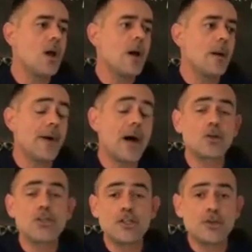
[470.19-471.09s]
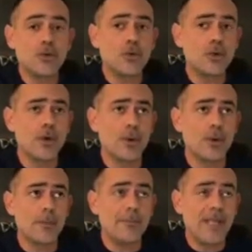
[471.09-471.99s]
about $2
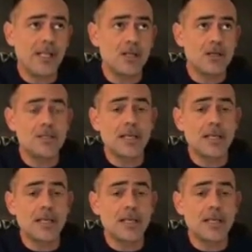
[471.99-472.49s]
million